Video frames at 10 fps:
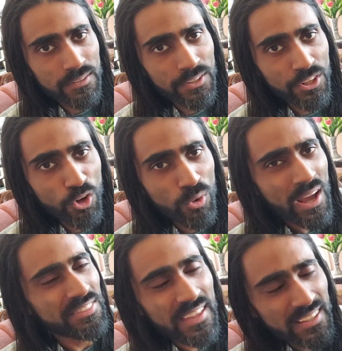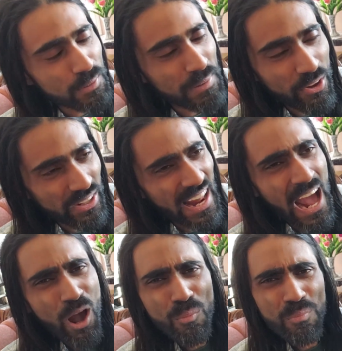You know, think about it.
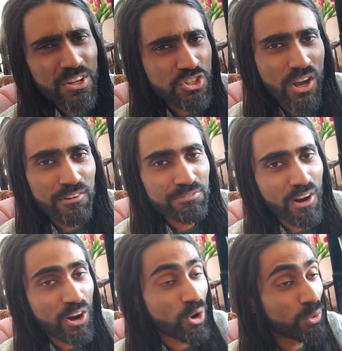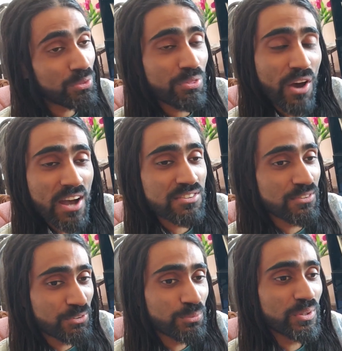How much of our own thoughts,
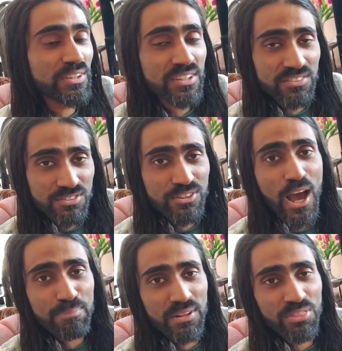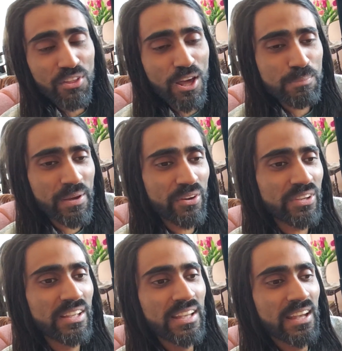if you really stopped and thought about
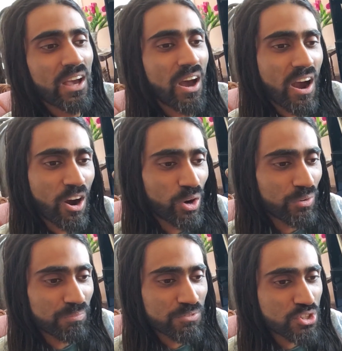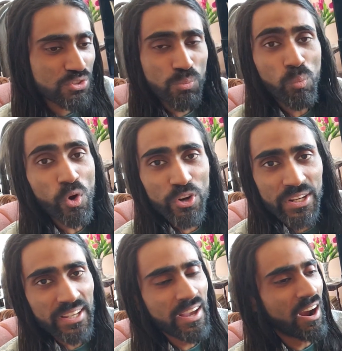it, are just
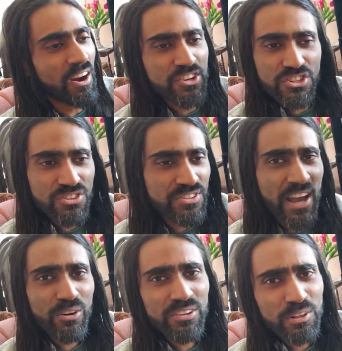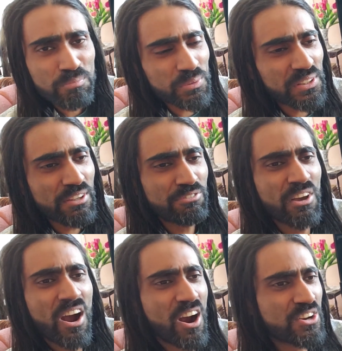worry, are just doubt and unbelief,
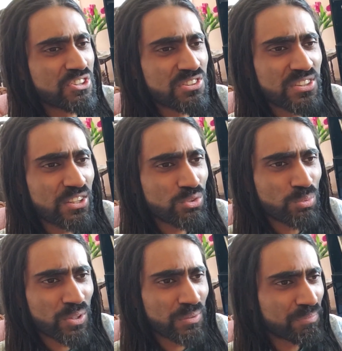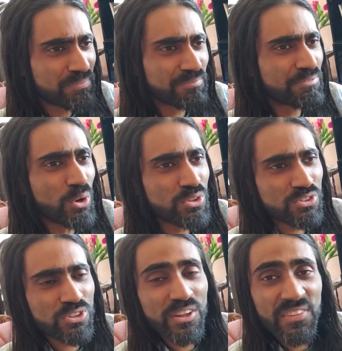are just things we're
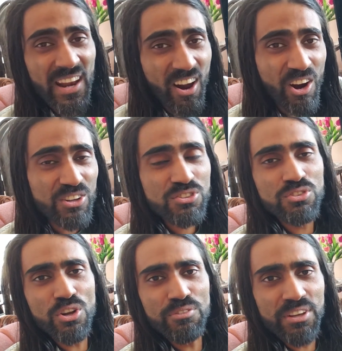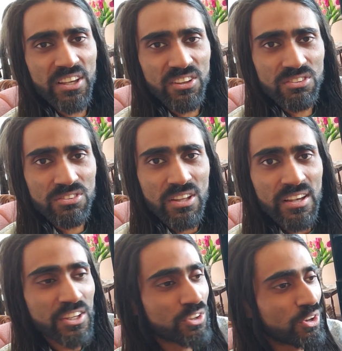focused on that aren't serving us.
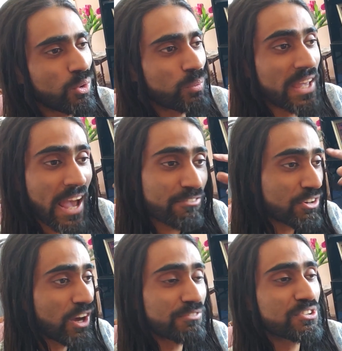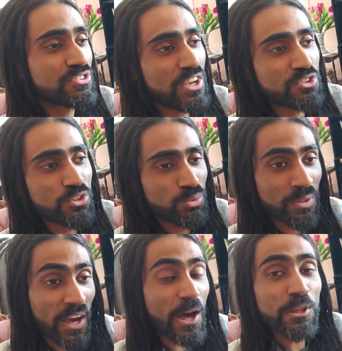You know, we have conversations
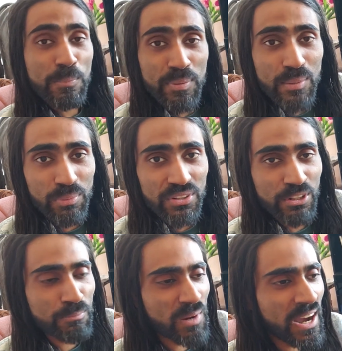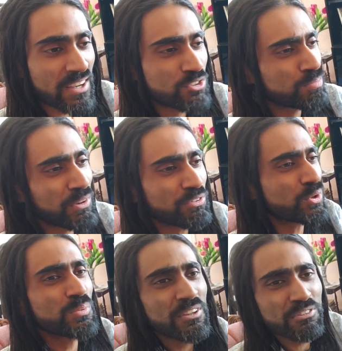with other people in our minds
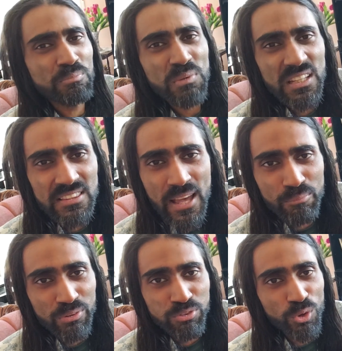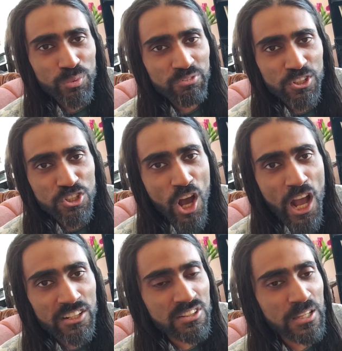before we even meet them, before we even
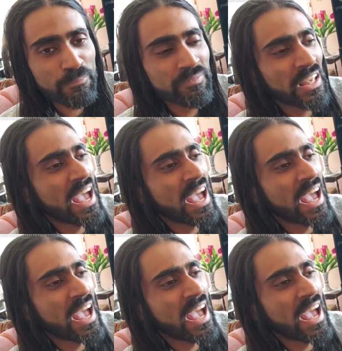talk to them.